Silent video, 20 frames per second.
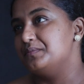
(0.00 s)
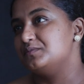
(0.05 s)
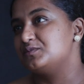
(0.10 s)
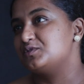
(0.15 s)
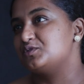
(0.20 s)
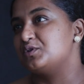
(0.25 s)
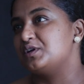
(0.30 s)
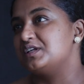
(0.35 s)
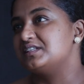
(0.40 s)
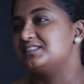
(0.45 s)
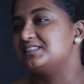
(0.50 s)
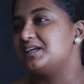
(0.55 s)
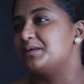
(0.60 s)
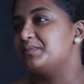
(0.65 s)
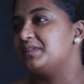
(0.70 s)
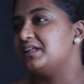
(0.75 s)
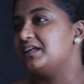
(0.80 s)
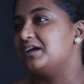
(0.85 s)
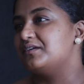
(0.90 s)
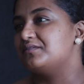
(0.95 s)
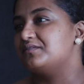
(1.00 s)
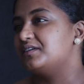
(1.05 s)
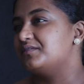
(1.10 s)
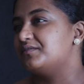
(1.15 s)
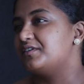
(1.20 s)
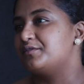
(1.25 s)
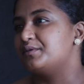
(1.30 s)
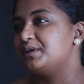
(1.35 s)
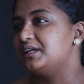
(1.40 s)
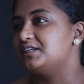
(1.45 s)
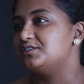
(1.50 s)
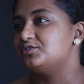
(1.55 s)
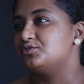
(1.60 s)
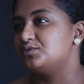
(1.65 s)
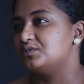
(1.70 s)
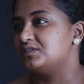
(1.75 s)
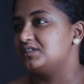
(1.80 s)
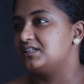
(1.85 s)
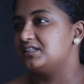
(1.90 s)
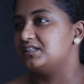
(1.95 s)
So it's something I've never really
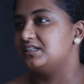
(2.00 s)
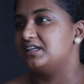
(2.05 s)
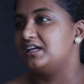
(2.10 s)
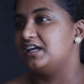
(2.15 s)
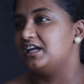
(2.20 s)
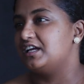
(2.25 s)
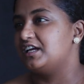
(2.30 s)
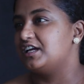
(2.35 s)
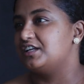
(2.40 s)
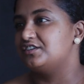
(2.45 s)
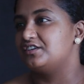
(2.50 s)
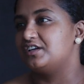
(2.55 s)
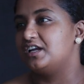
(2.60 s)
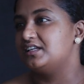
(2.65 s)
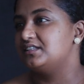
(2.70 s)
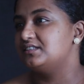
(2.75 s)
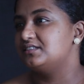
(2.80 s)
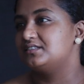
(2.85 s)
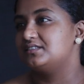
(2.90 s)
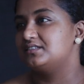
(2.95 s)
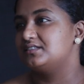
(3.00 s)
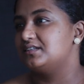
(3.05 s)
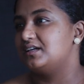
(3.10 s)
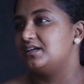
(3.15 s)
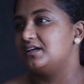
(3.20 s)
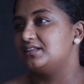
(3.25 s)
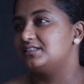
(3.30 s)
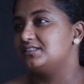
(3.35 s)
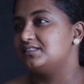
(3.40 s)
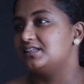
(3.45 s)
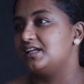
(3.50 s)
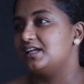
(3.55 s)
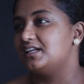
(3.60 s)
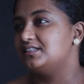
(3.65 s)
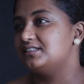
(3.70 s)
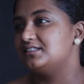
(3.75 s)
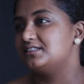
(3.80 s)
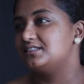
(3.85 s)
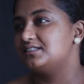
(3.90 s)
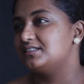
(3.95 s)
chosen. I can write at
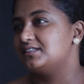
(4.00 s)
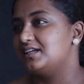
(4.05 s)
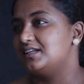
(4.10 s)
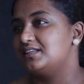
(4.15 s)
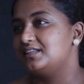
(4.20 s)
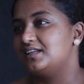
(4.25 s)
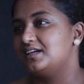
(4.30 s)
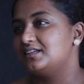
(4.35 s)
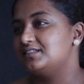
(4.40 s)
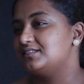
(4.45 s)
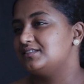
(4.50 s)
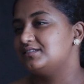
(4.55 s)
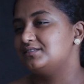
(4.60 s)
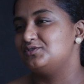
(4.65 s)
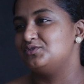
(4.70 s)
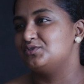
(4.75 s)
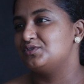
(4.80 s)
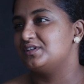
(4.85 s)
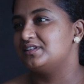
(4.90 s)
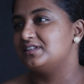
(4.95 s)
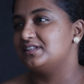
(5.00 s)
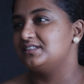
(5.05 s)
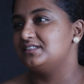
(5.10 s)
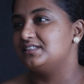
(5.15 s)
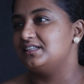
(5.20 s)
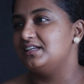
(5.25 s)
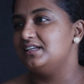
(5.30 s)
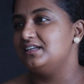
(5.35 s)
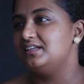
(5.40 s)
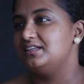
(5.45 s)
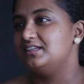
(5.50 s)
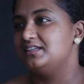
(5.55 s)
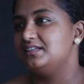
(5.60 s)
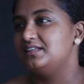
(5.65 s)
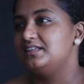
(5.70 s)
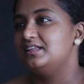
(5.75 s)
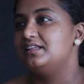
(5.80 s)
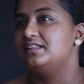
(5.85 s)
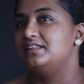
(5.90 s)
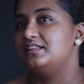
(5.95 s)
night and nurse during the day.
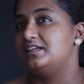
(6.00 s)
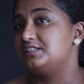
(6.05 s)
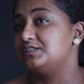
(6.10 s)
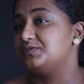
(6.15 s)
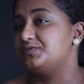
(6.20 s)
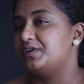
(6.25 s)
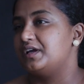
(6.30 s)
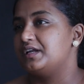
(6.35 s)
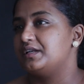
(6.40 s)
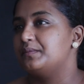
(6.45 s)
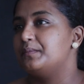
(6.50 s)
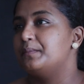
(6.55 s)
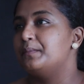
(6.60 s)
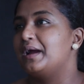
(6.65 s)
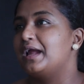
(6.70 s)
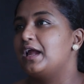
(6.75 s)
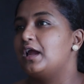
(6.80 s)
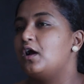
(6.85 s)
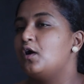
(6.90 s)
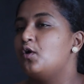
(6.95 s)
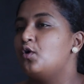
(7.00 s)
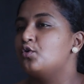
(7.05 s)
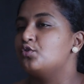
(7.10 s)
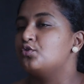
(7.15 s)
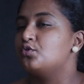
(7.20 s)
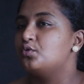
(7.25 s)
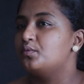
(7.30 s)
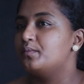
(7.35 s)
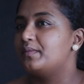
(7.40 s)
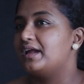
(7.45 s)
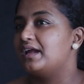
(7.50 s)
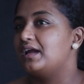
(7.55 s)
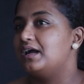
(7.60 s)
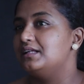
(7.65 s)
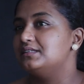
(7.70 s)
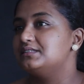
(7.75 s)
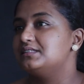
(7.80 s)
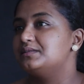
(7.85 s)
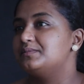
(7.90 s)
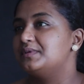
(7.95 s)
Yeah, that's fine. Although my
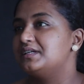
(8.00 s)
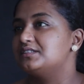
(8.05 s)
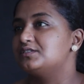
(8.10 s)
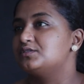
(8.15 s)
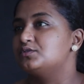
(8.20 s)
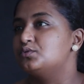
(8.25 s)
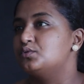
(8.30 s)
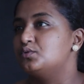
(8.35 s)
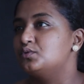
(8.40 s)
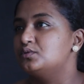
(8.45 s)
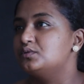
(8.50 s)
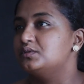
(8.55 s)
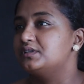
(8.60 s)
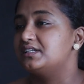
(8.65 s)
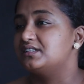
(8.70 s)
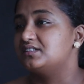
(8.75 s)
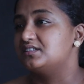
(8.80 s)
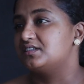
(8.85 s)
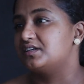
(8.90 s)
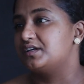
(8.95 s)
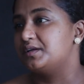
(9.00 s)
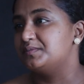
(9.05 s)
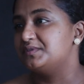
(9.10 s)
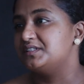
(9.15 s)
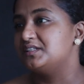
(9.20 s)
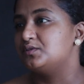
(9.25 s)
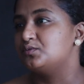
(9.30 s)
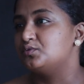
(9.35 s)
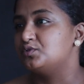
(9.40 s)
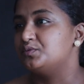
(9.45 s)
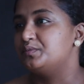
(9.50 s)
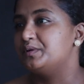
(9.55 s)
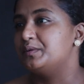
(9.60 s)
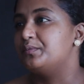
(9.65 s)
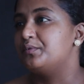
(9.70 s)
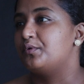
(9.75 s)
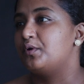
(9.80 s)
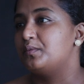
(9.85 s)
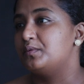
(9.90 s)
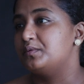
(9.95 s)
ultimate goal in scripting would be
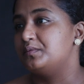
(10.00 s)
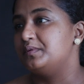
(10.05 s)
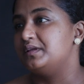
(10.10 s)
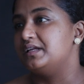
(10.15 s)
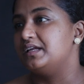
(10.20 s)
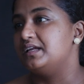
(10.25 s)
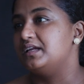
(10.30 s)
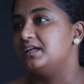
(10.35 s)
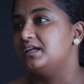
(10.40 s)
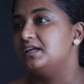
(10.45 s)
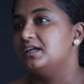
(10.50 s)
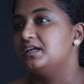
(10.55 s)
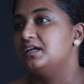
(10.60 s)
probably